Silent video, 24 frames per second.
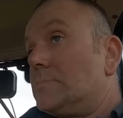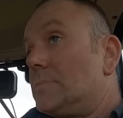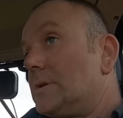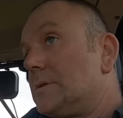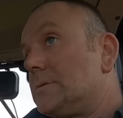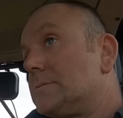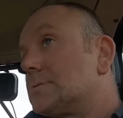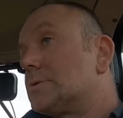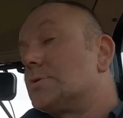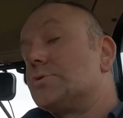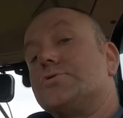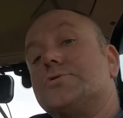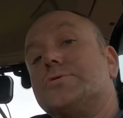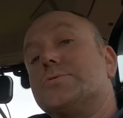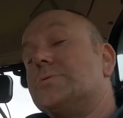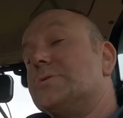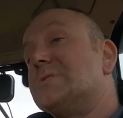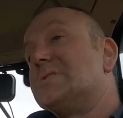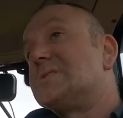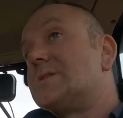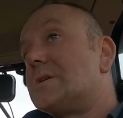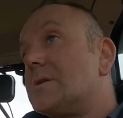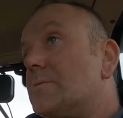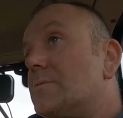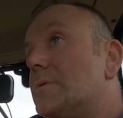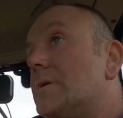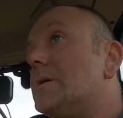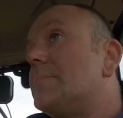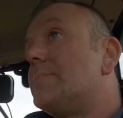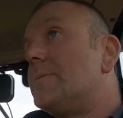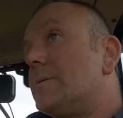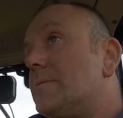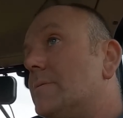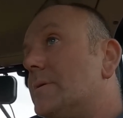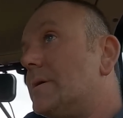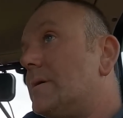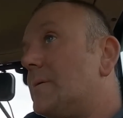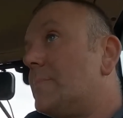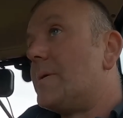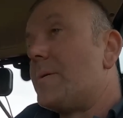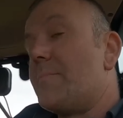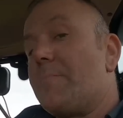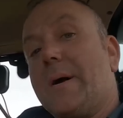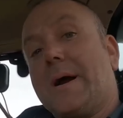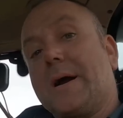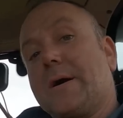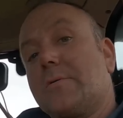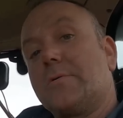well, good to us anyway, but we're a
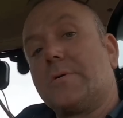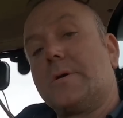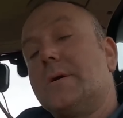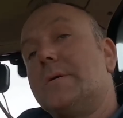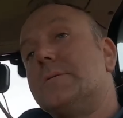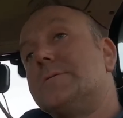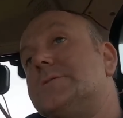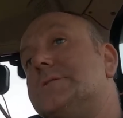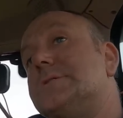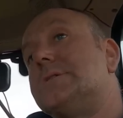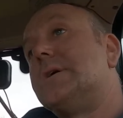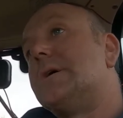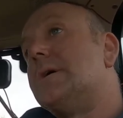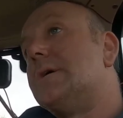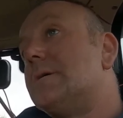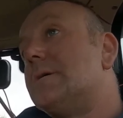bit backward at